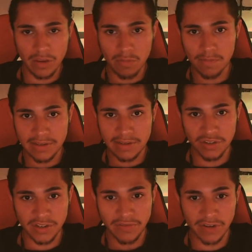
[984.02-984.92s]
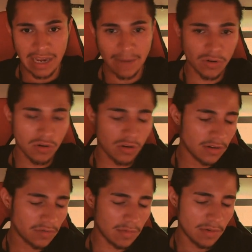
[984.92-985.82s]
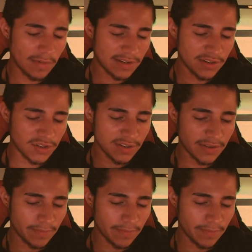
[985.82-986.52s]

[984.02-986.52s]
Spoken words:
messages for Capricorn. Three more messages.